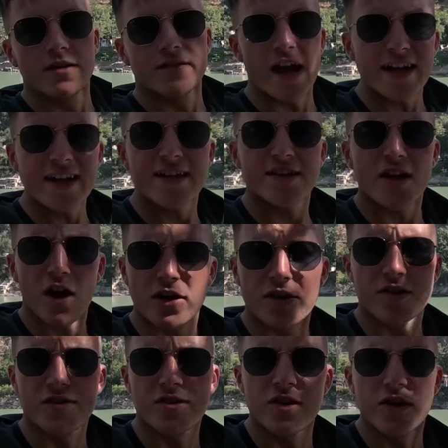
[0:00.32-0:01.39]
Delhi
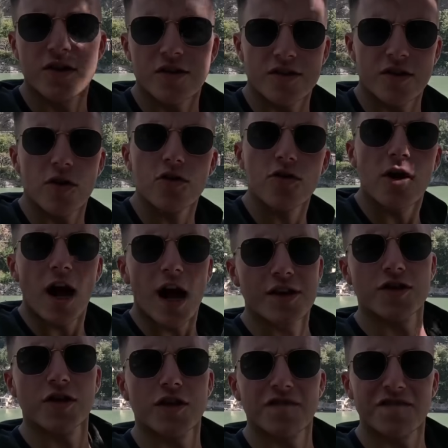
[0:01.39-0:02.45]
sucks, so I
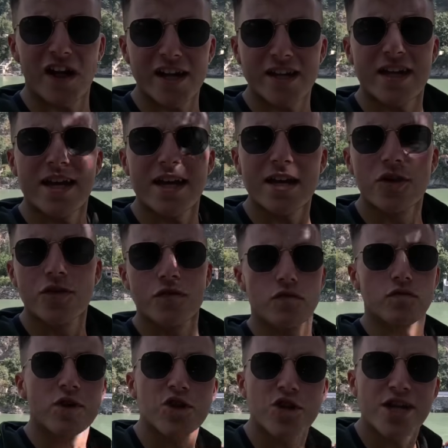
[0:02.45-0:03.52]
took a flight here
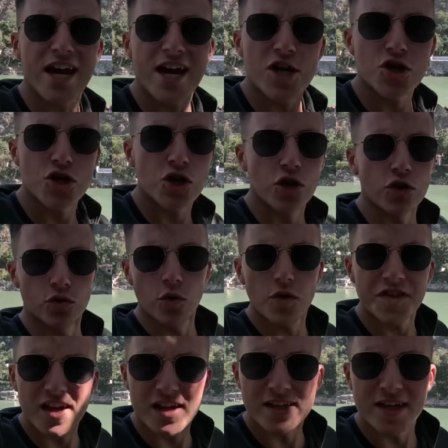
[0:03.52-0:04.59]
to Rishikesh,
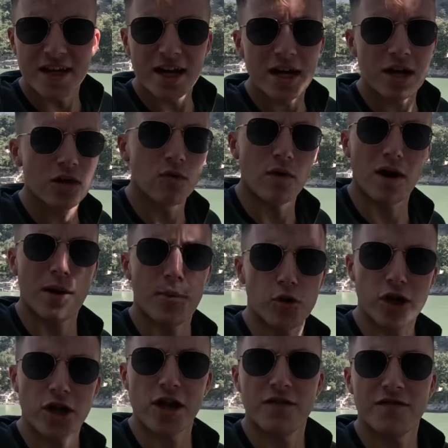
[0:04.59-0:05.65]
North India, where I'm
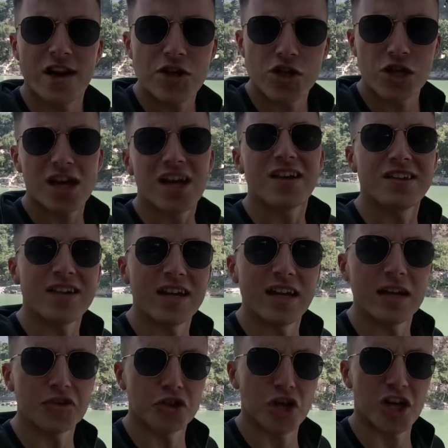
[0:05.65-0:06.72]
on an
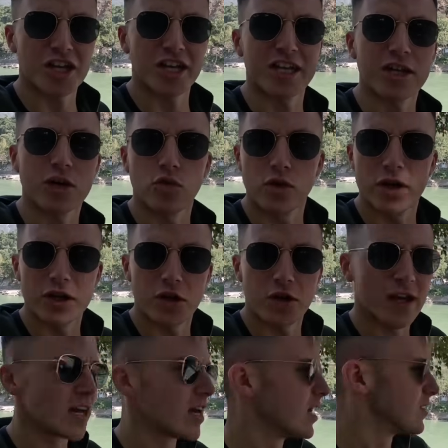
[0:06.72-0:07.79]
adventure-seeking journey. We're
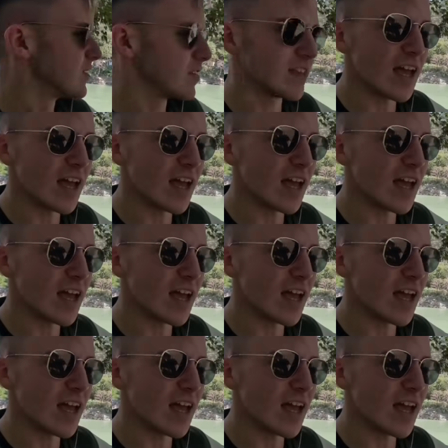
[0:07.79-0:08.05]
doing the